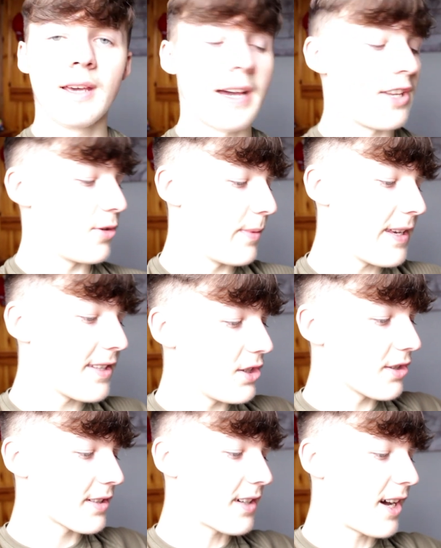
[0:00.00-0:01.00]
And you basically
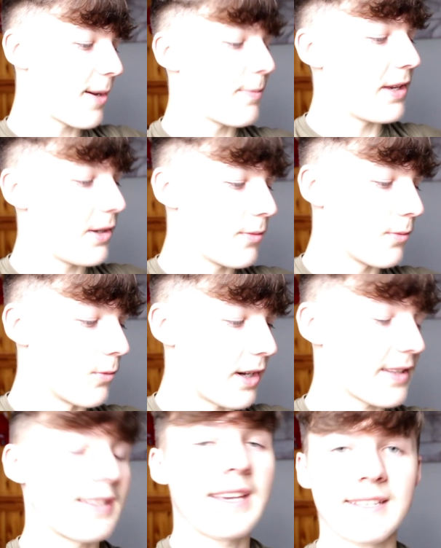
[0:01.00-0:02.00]
just copy
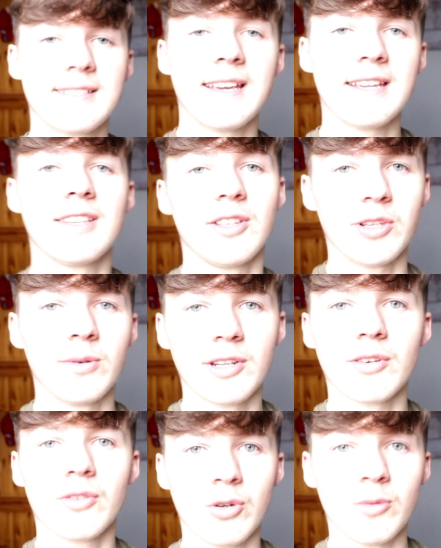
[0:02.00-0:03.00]
what they say to do in
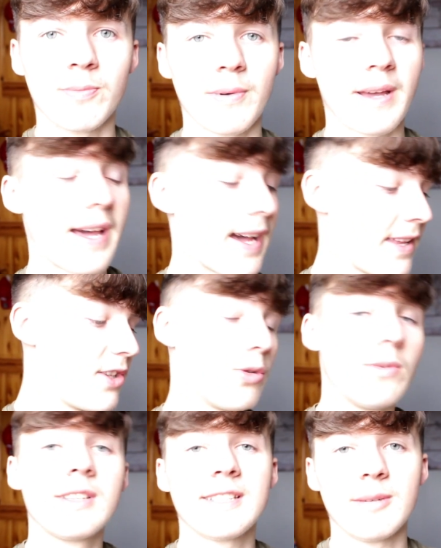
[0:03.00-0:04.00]
the group and you
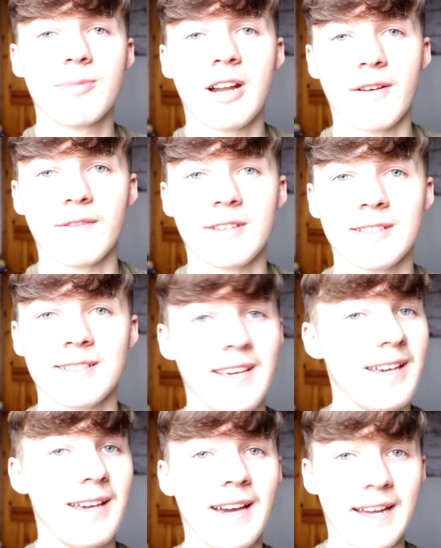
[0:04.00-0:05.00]
will see profits.
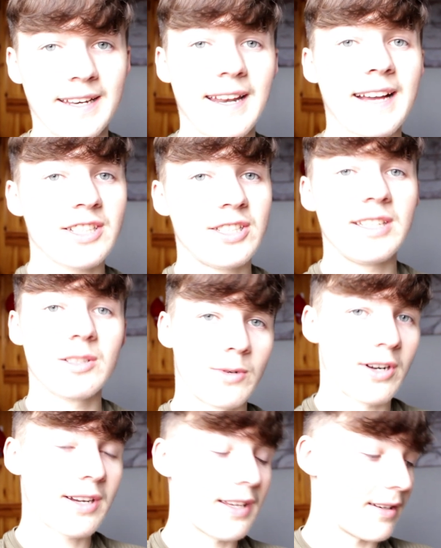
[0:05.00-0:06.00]
And it actually is
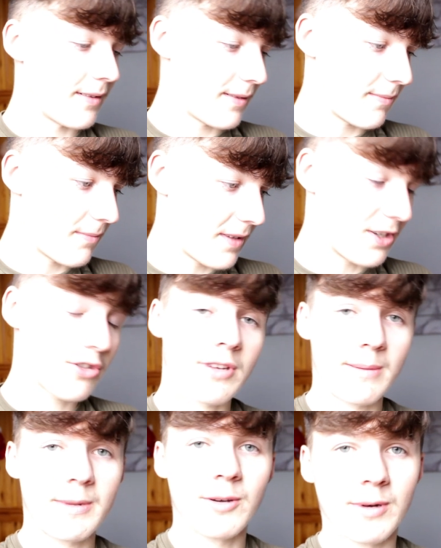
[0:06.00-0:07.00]
working
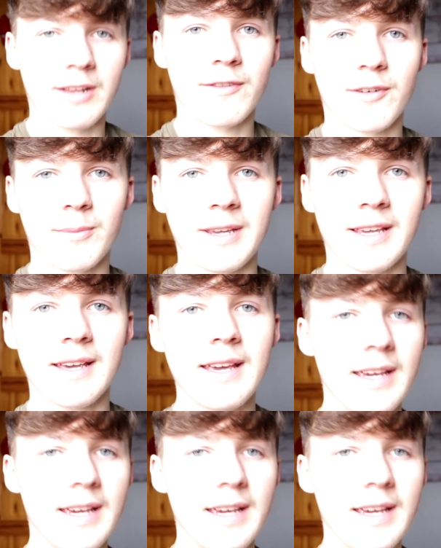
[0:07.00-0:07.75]
extremely well for me.